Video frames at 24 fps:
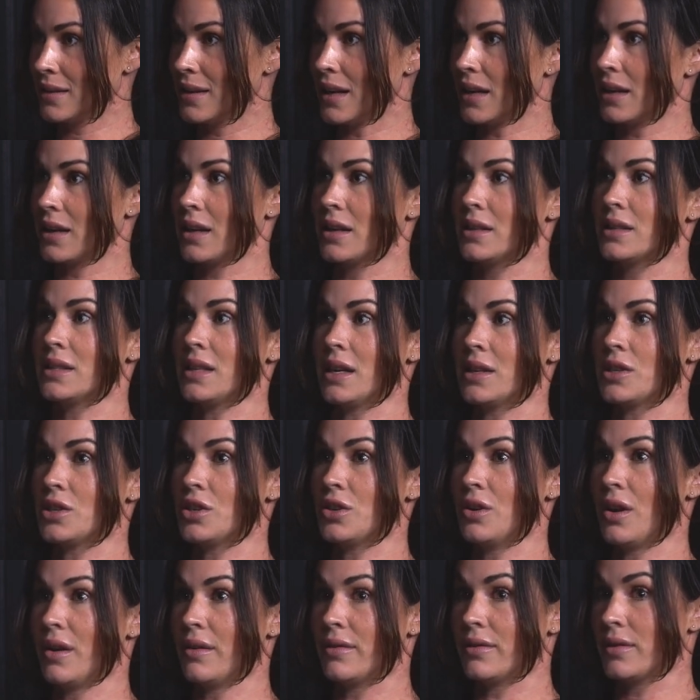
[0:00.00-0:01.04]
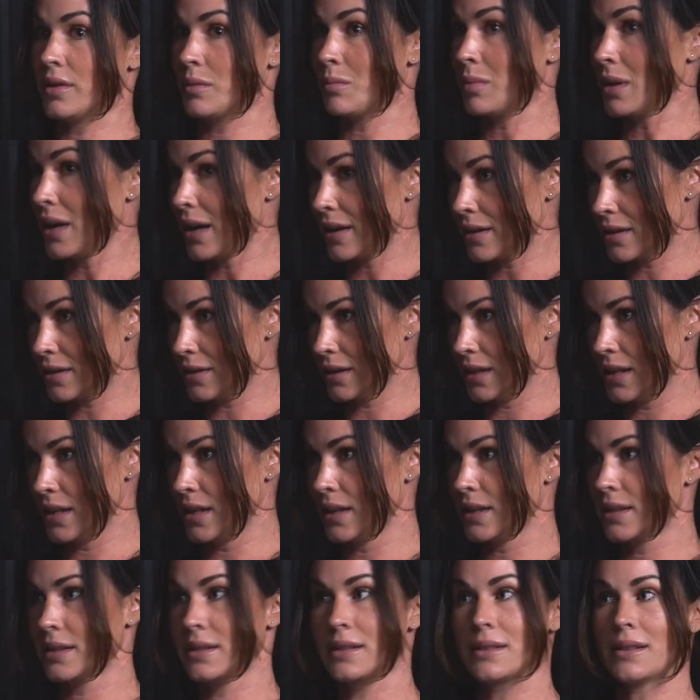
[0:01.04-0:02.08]
That can set you up for bladder
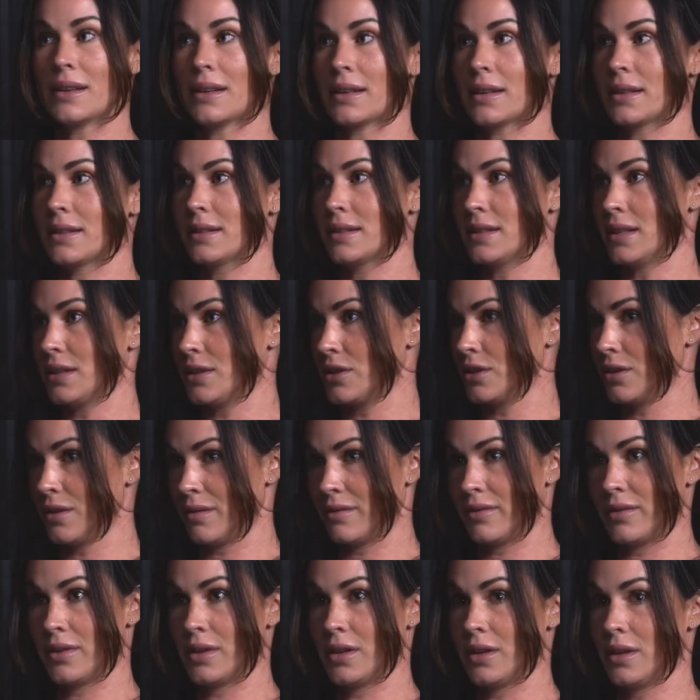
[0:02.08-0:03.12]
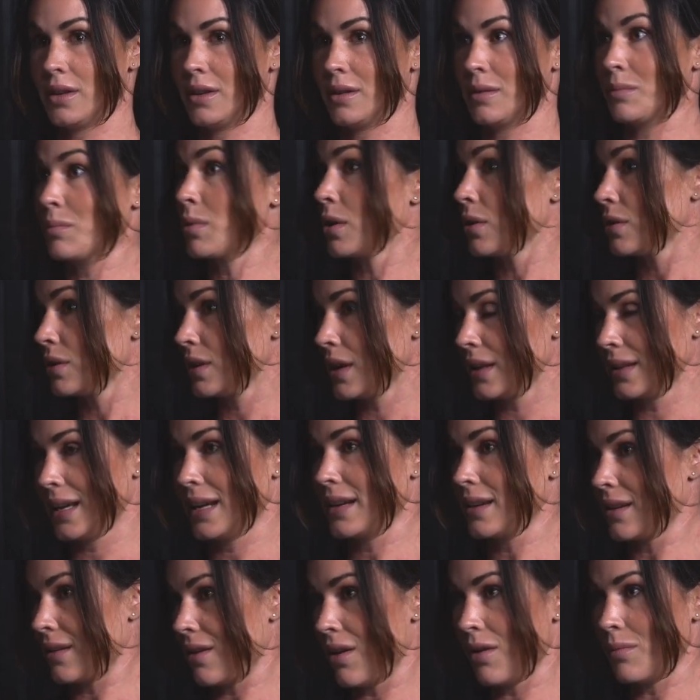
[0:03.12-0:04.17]
leaks. That can set you up for
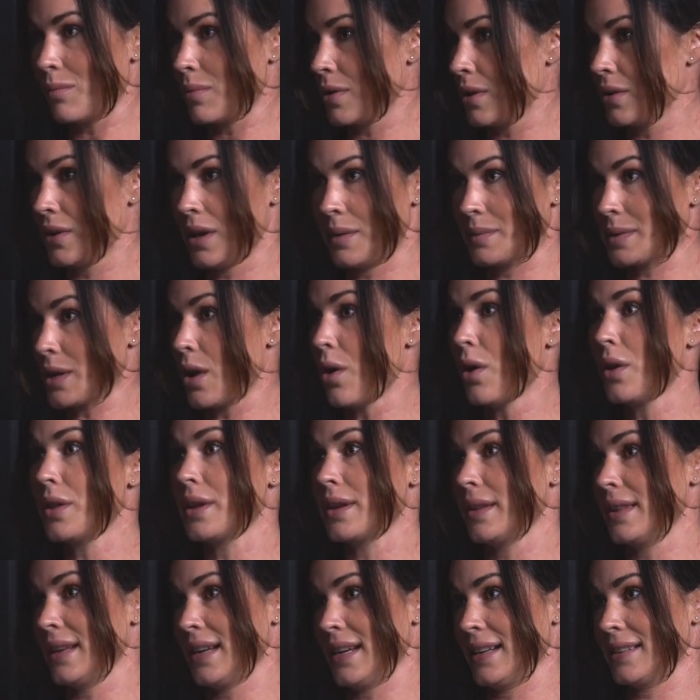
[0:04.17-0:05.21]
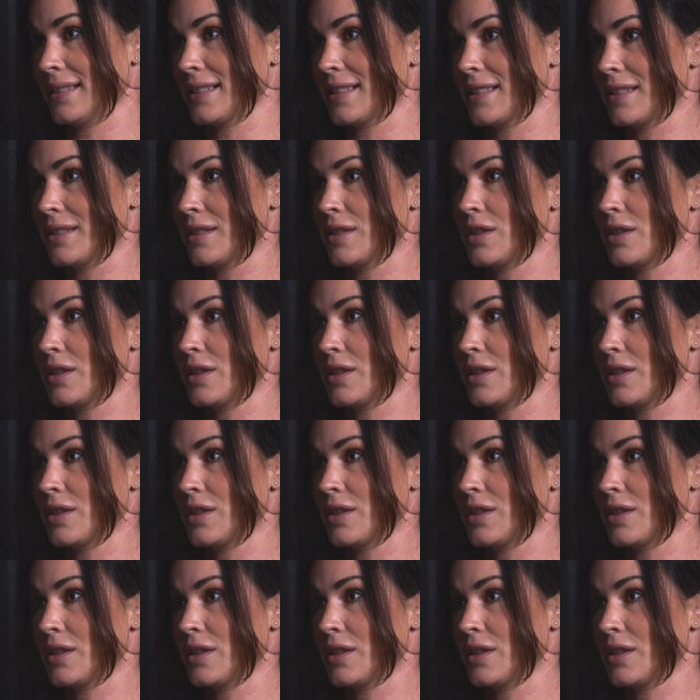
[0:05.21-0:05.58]
prolapse, all the things.